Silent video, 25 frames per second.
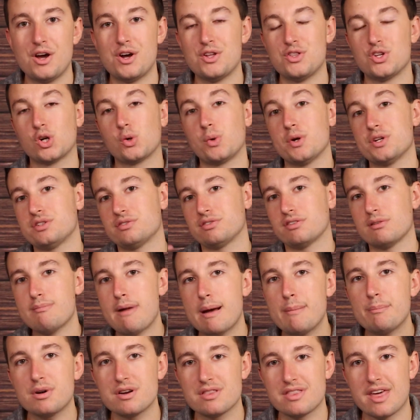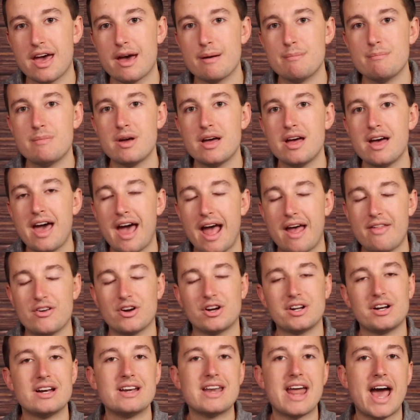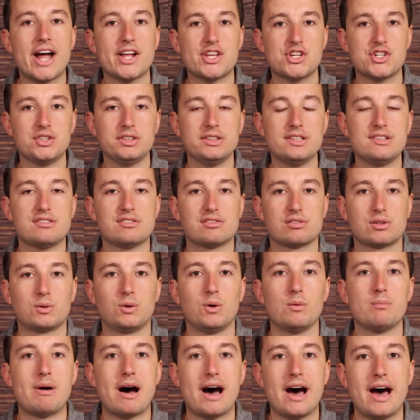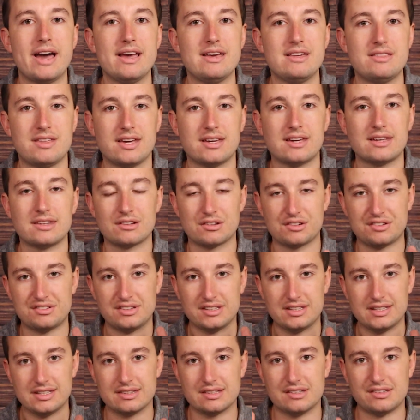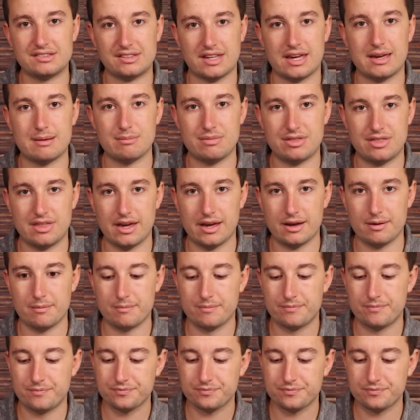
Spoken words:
they're going to remember them, and they're going to naturally scroll by thinking they're seeing the same thing.